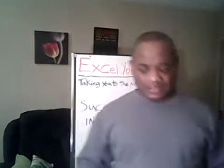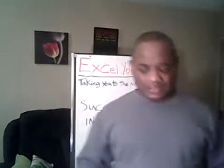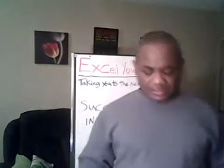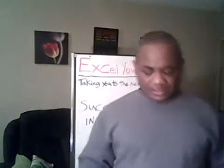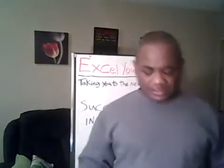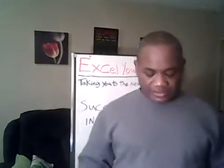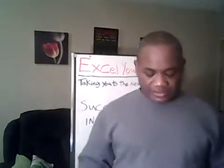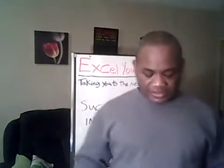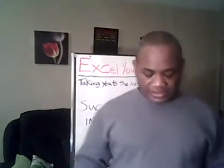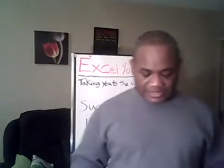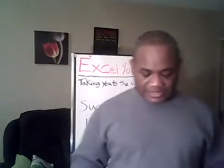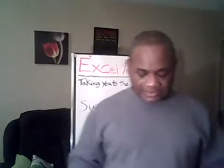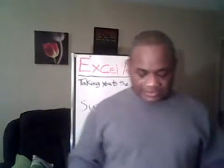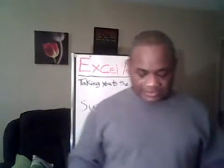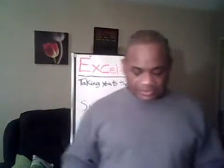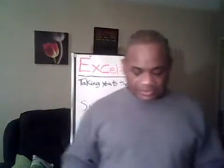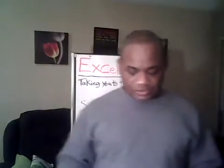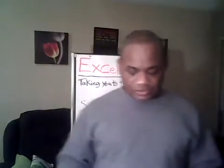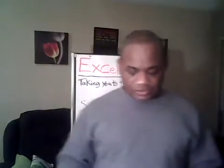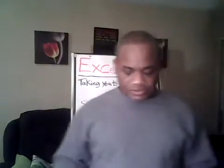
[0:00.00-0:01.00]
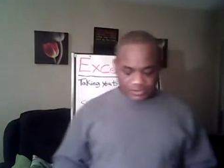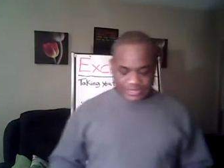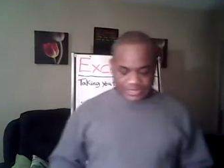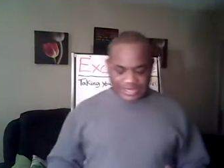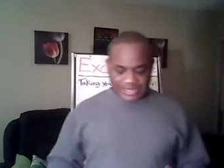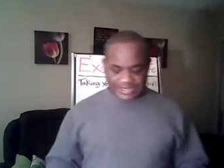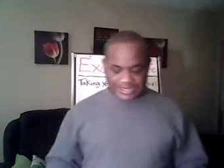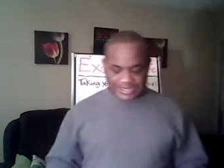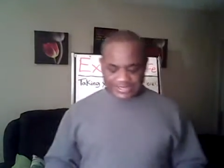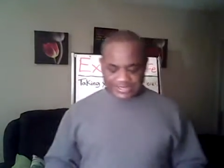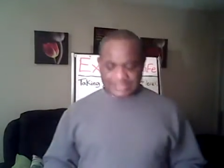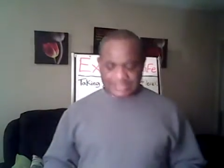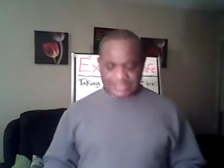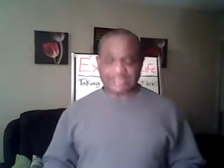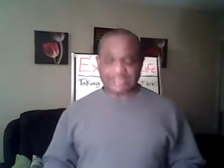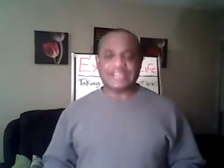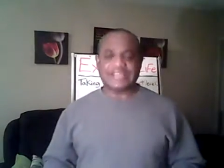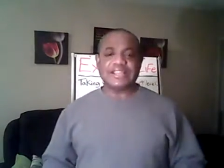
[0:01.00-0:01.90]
the thing you have to do with asking,